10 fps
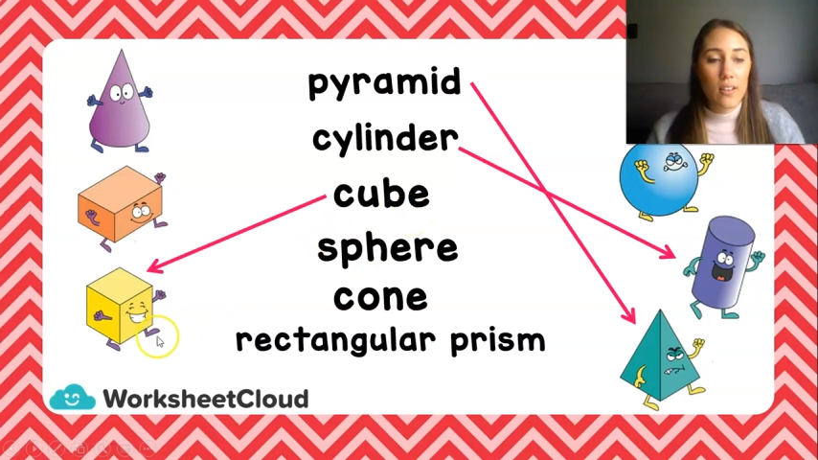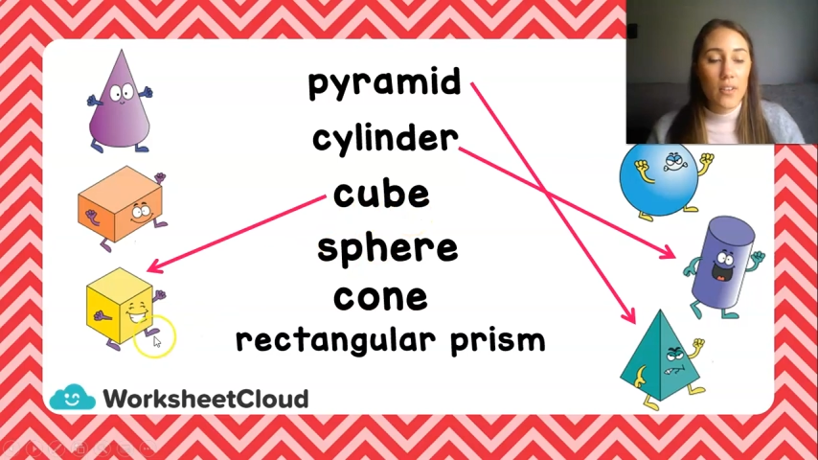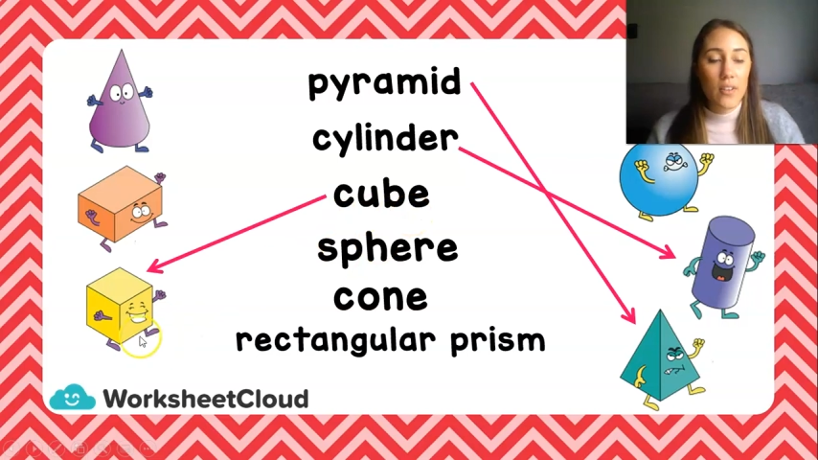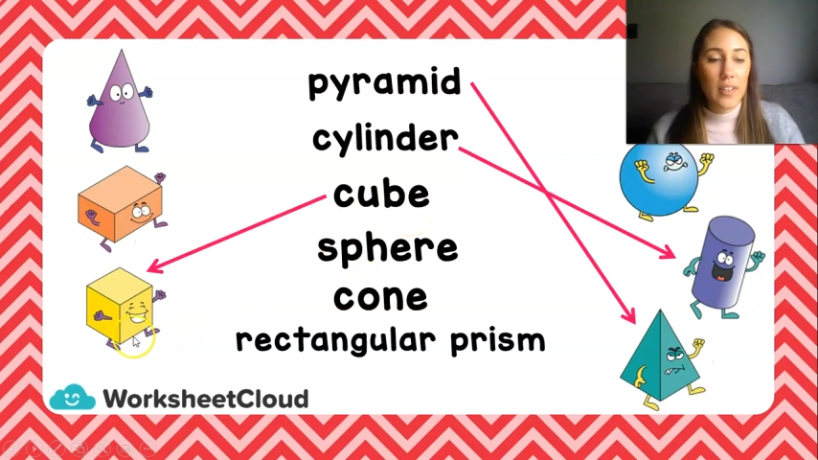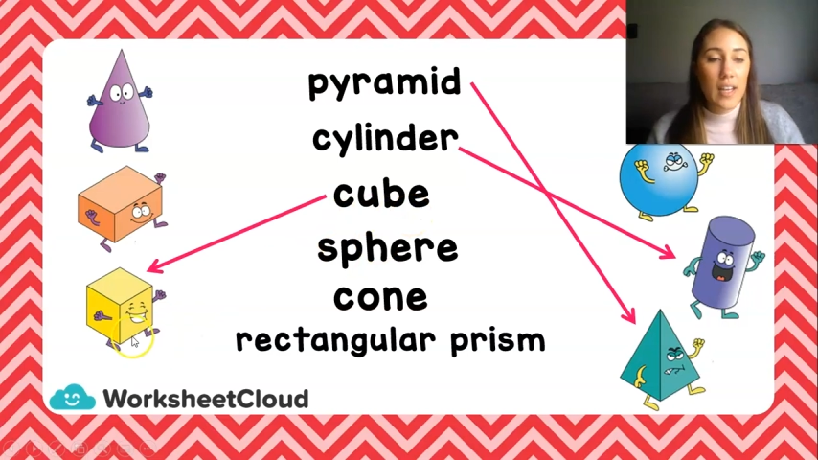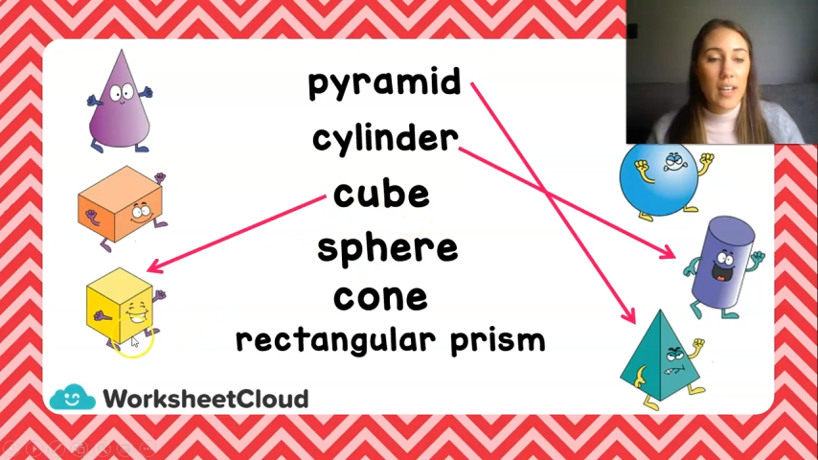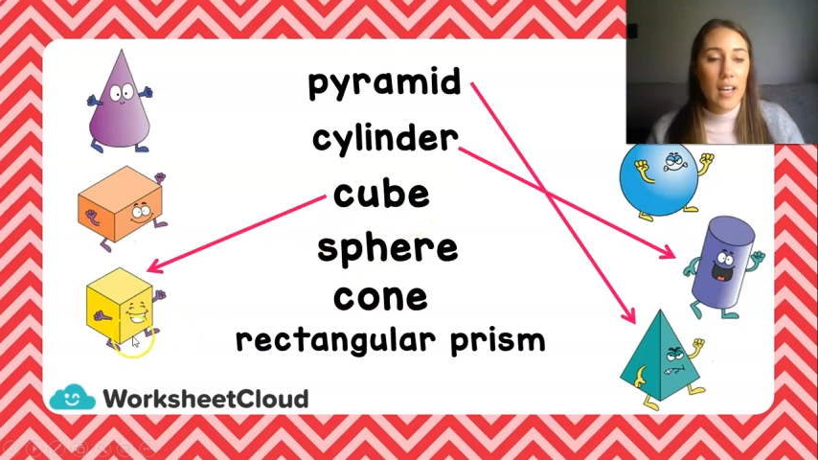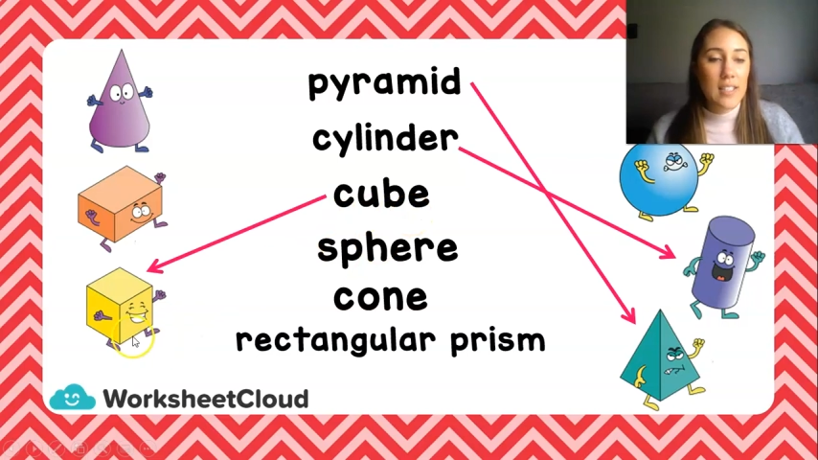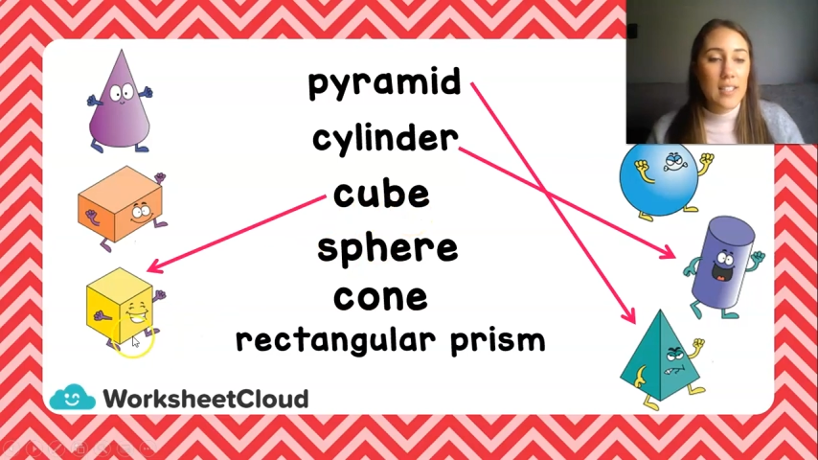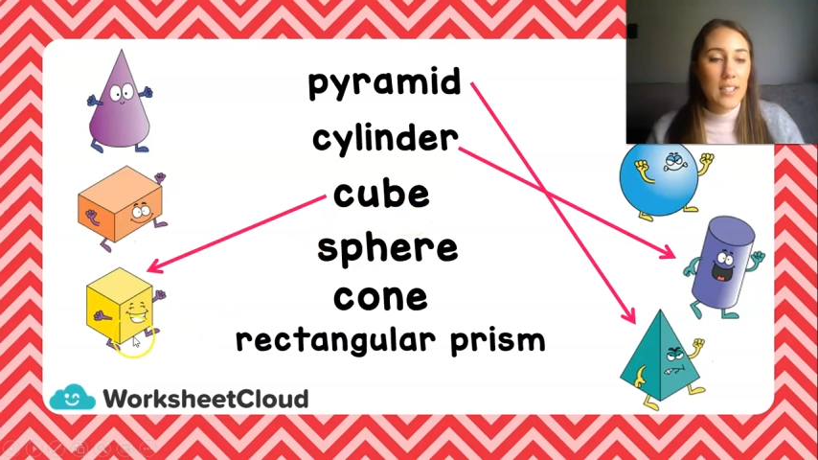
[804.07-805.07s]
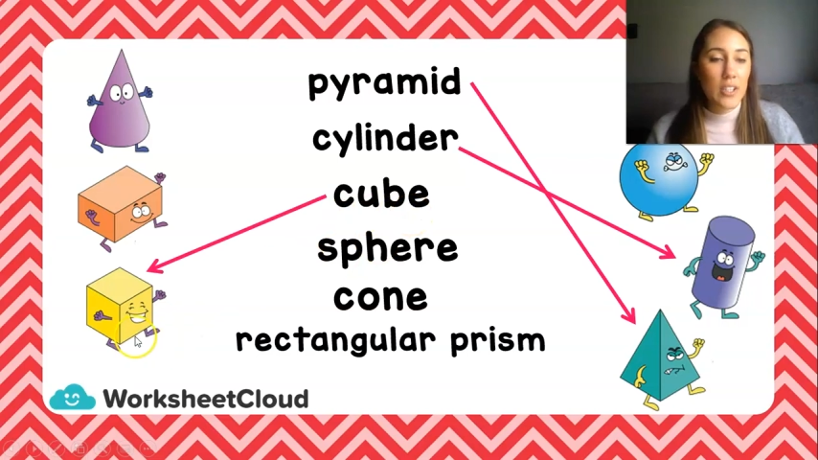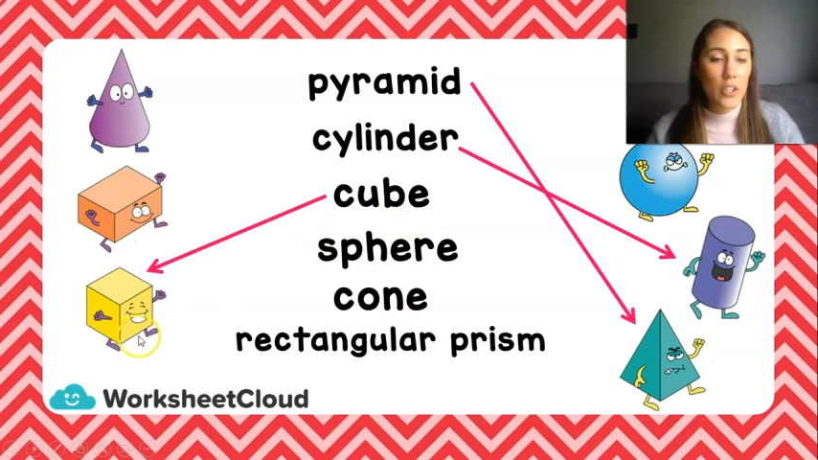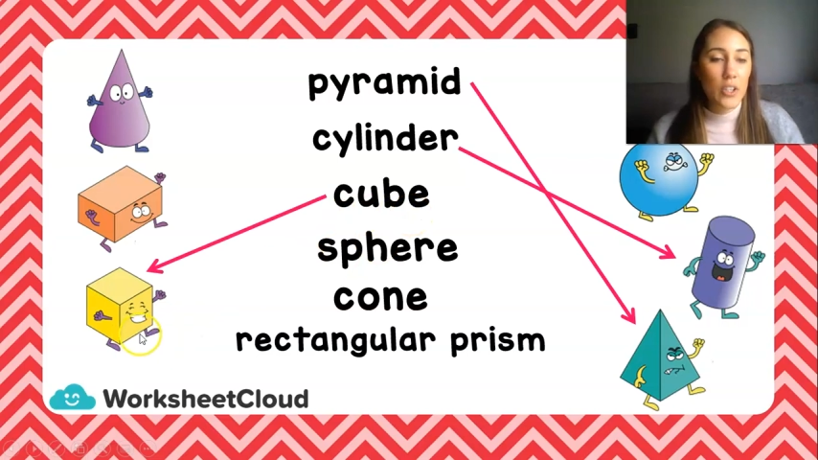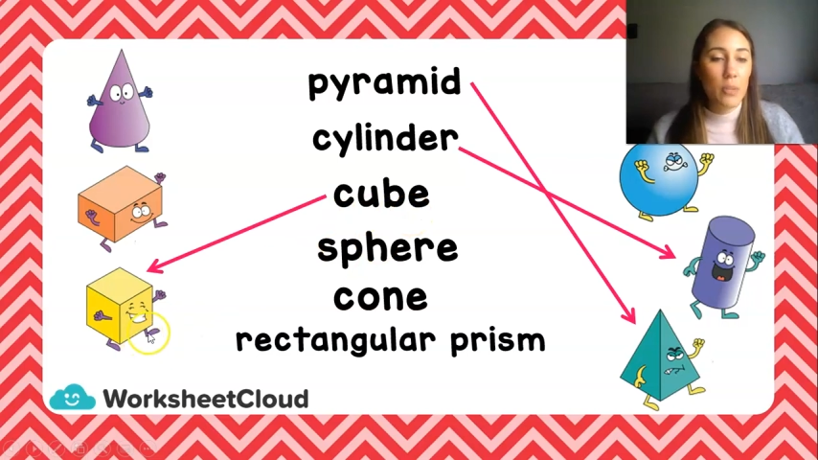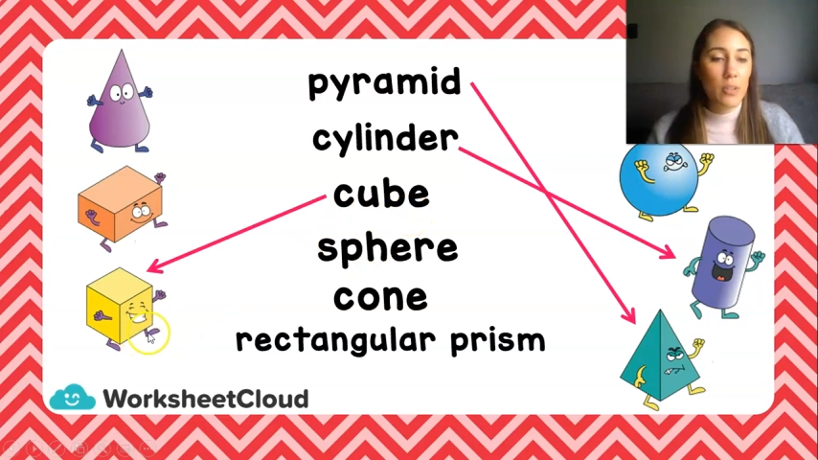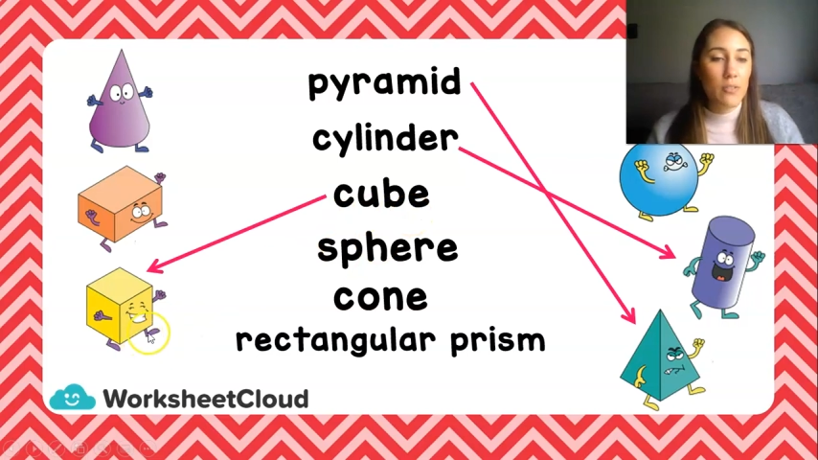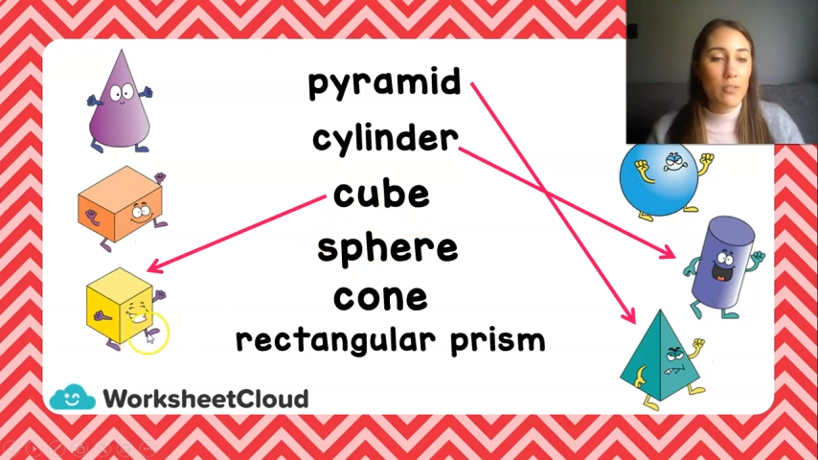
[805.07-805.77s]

Over here I see the cube looks